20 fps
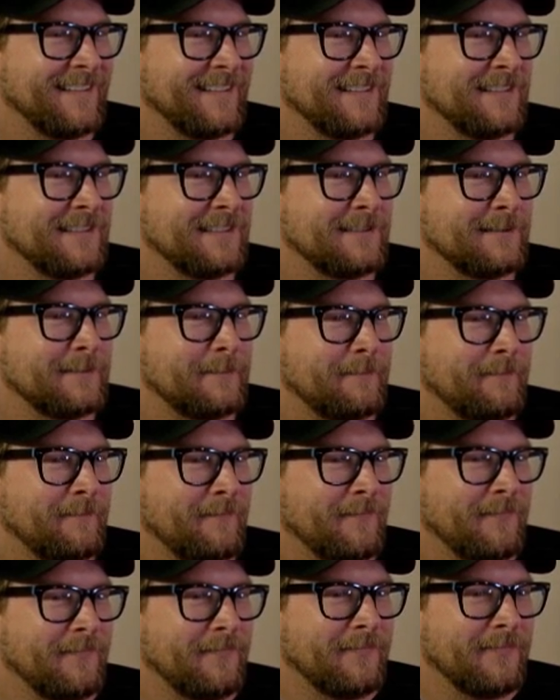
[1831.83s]

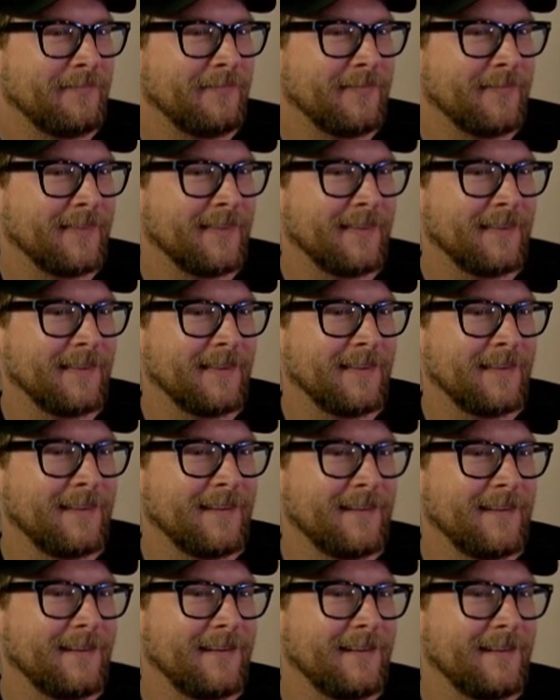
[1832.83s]

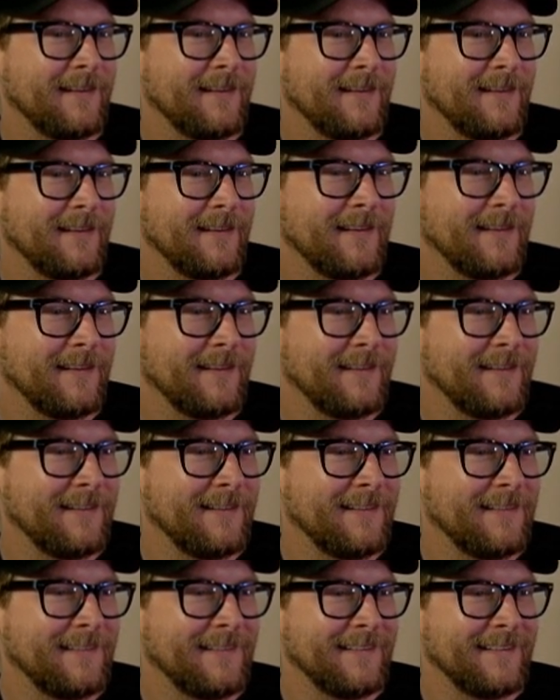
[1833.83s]

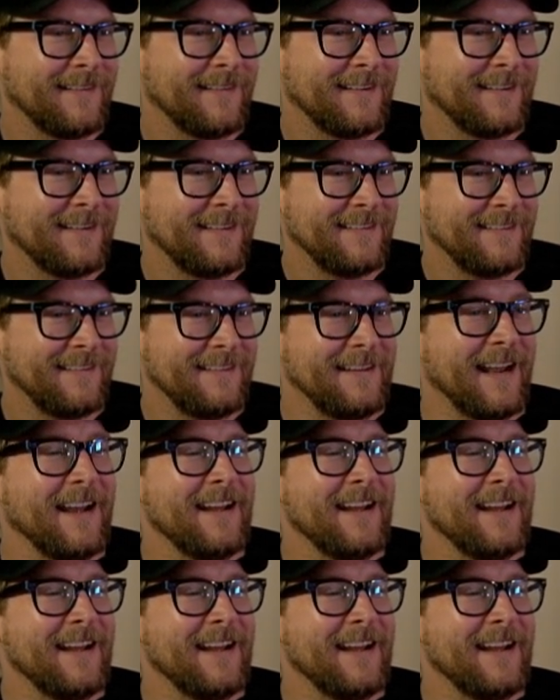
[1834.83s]
(not speaking)